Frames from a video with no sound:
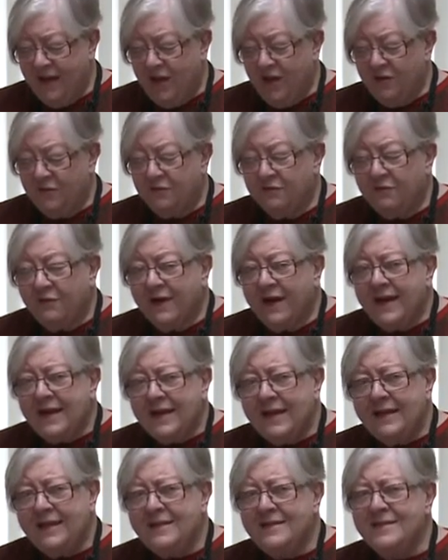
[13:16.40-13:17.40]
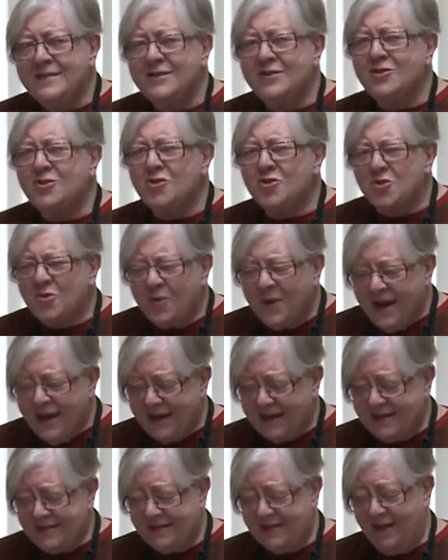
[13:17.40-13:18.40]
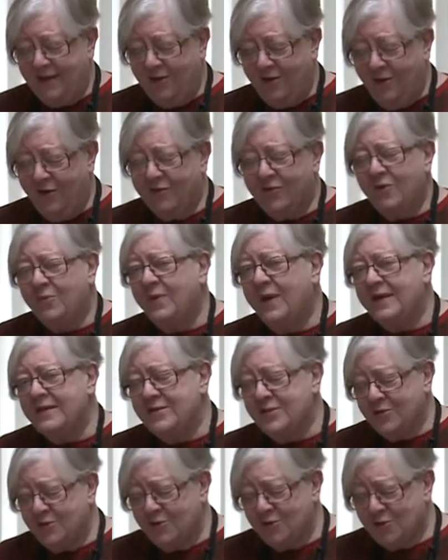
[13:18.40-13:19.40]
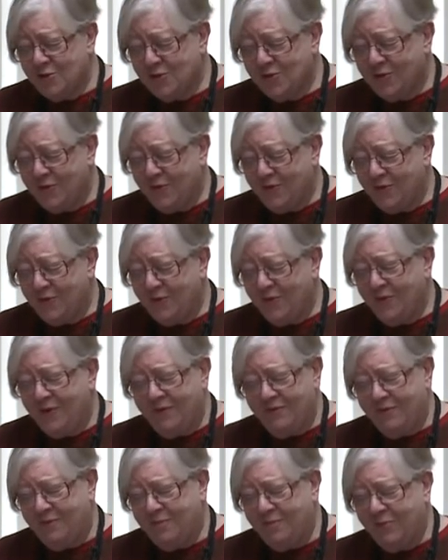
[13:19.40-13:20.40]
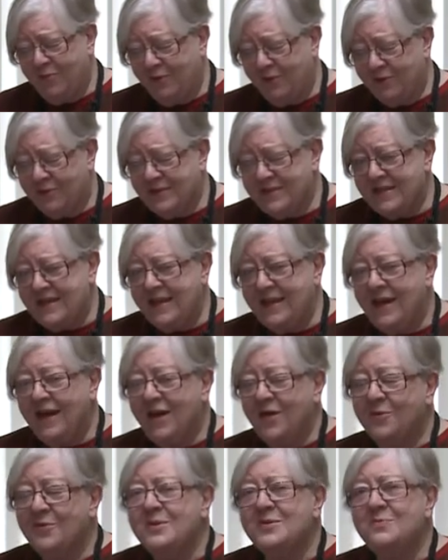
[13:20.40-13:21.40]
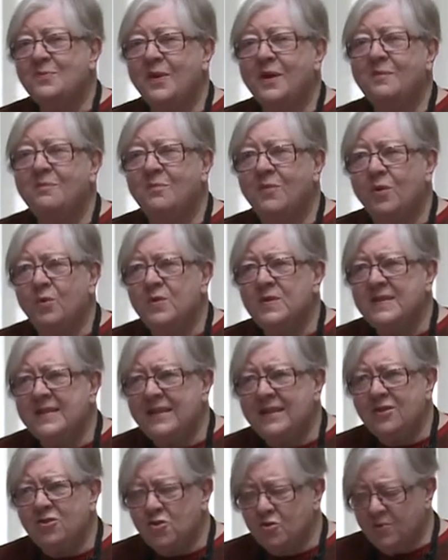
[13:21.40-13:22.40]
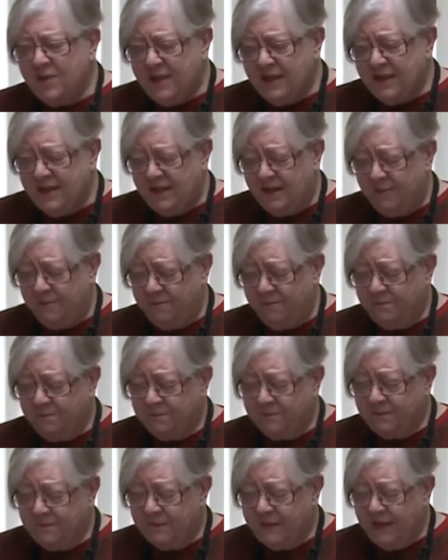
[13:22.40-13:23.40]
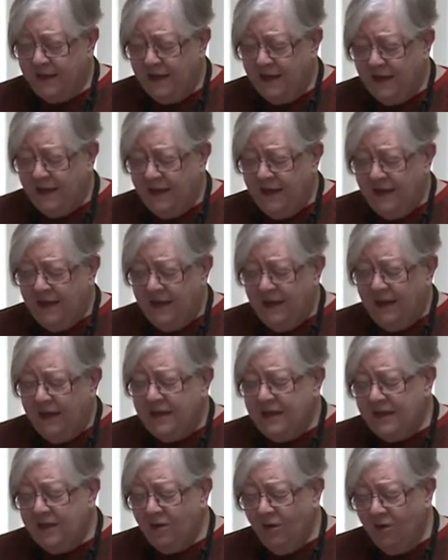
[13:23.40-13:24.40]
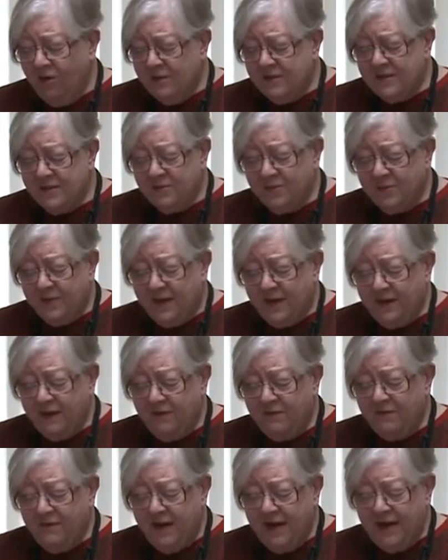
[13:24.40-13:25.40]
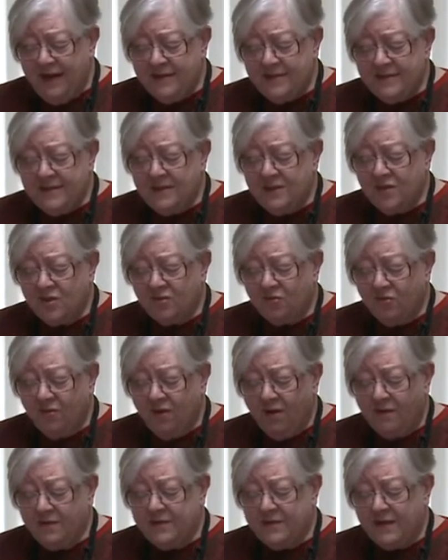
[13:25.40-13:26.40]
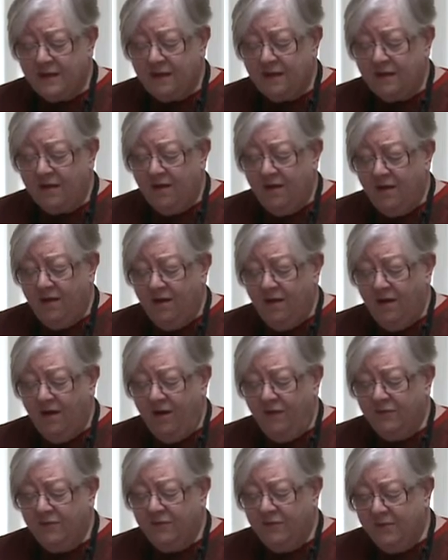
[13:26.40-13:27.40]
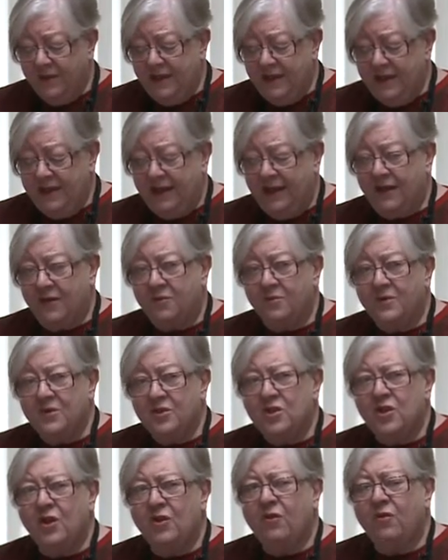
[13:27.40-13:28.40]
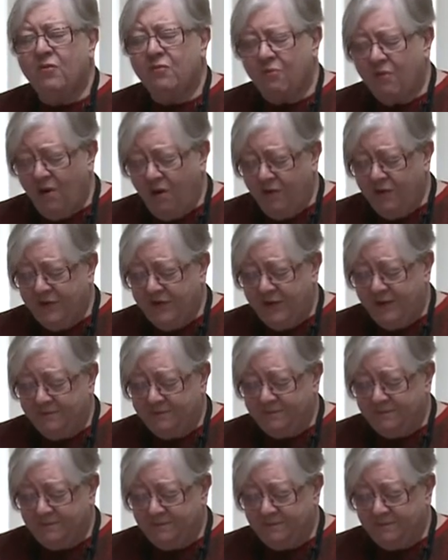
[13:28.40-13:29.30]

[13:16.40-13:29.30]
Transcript: Franklin's treks along the western shore, though, of the polar sea was what most intrigued him. And he also read of Nansen's crossing of Greenland, which enthralled him.